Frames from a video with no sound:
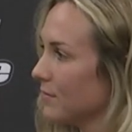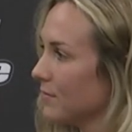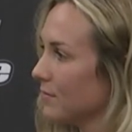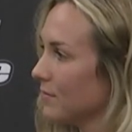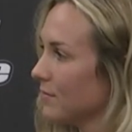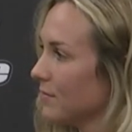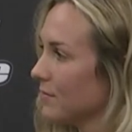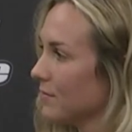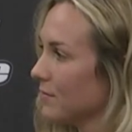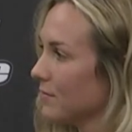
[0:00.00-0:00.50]

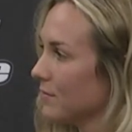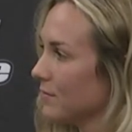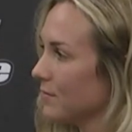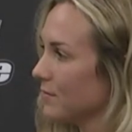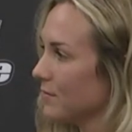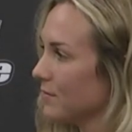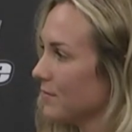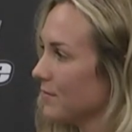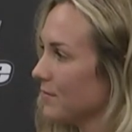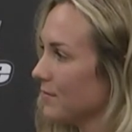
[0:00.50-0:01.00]

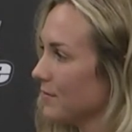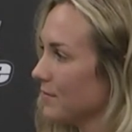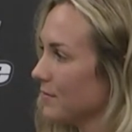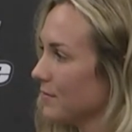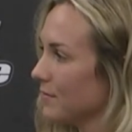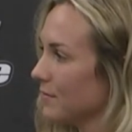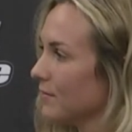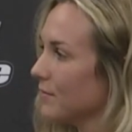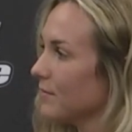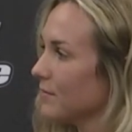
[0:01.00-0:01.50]

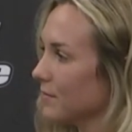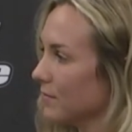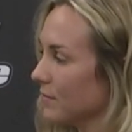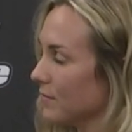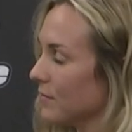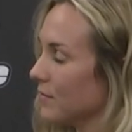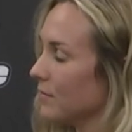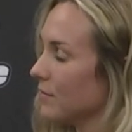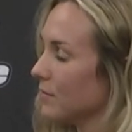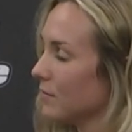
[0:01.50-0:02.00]

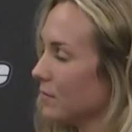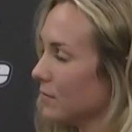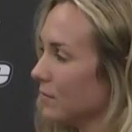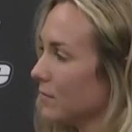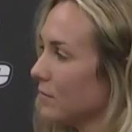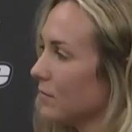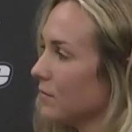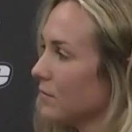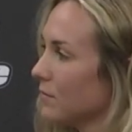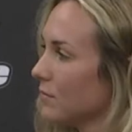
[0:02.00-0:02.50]

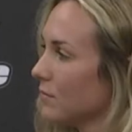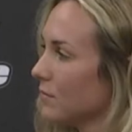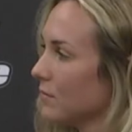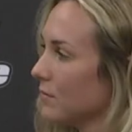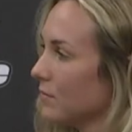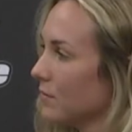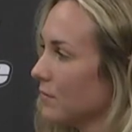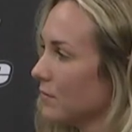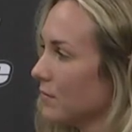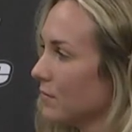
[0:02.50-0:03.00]

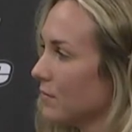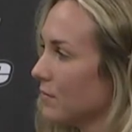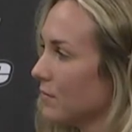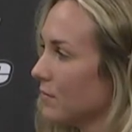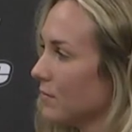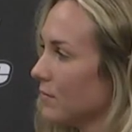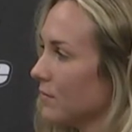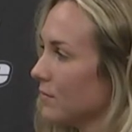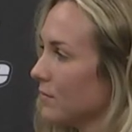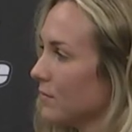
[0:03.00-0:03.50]

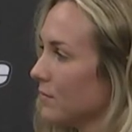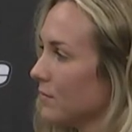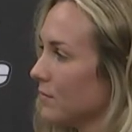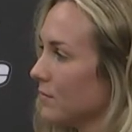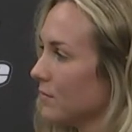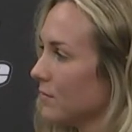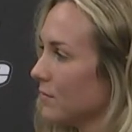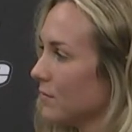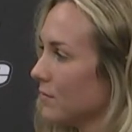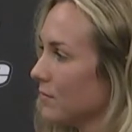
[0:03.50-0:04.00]

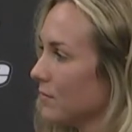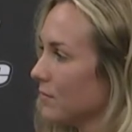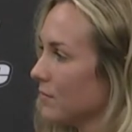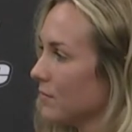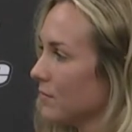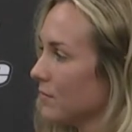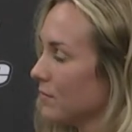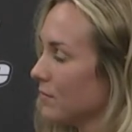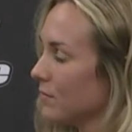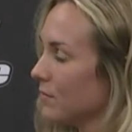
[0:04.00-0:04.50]

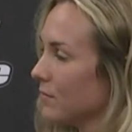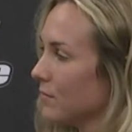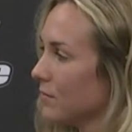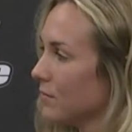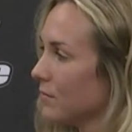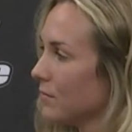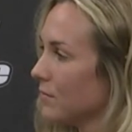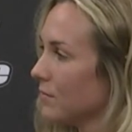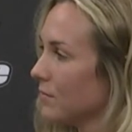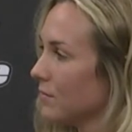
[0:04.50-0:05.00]

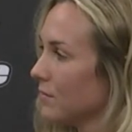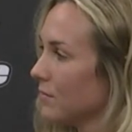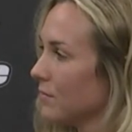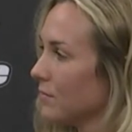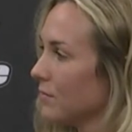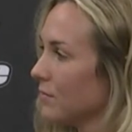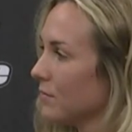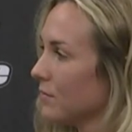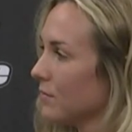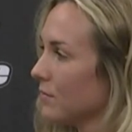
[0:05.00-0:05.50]

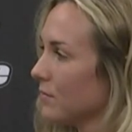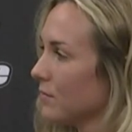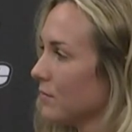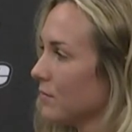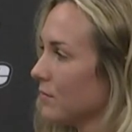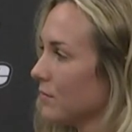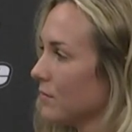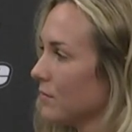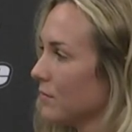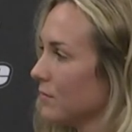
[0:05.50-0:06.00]

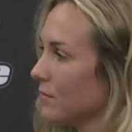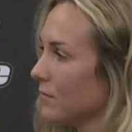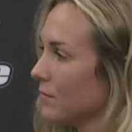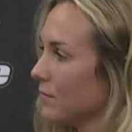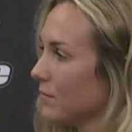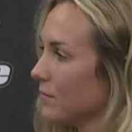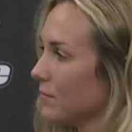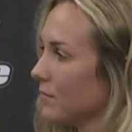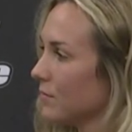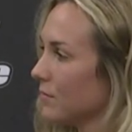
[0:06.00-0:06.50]

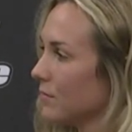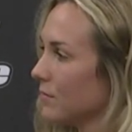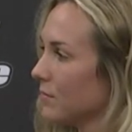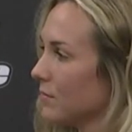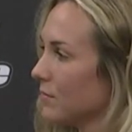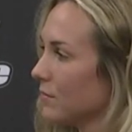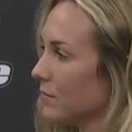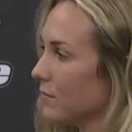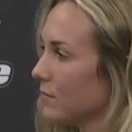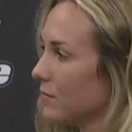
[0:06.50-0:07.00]

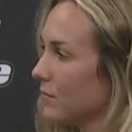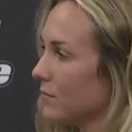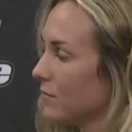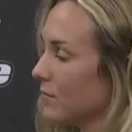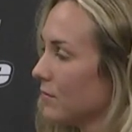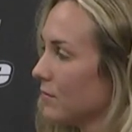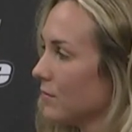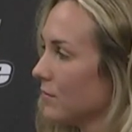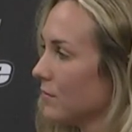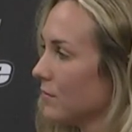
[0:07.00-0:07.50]
(not speaking)